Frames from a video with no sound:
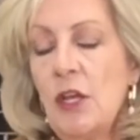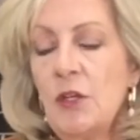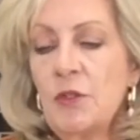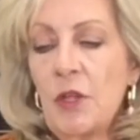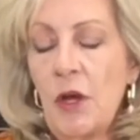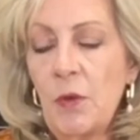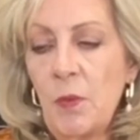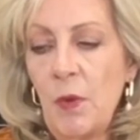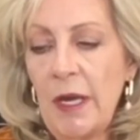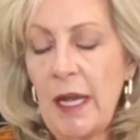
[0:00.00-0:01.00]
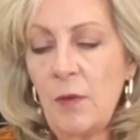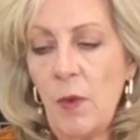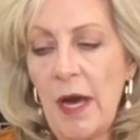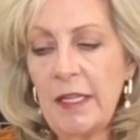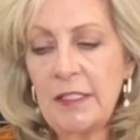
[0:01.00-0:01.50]
So what I
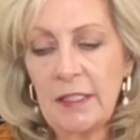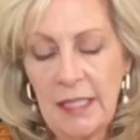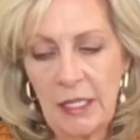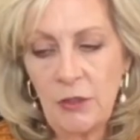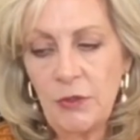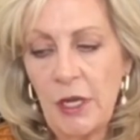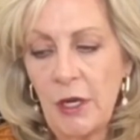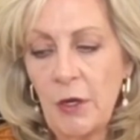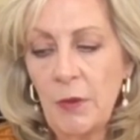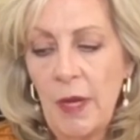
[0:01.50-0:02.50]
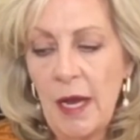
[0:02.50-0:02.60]
wanted to let you know,